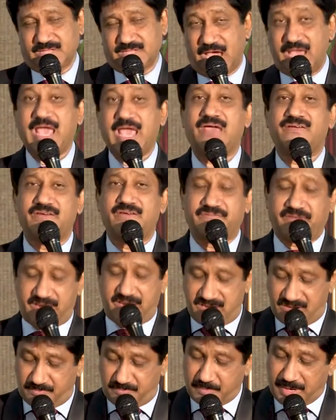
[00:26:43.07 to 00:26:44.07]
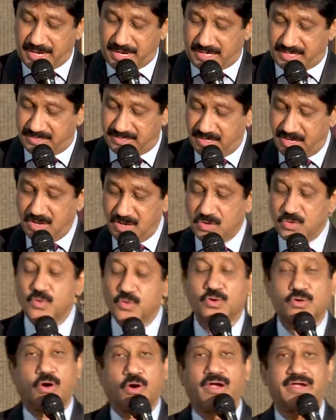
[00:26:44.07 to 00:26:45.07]
I have a friend of mine
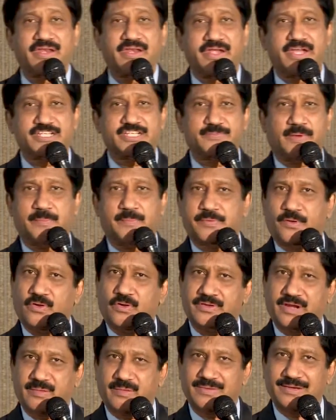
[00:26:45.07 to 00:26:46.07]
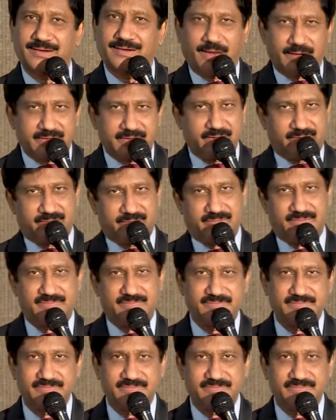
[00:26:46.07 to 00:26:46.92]
who coordinates my program in London.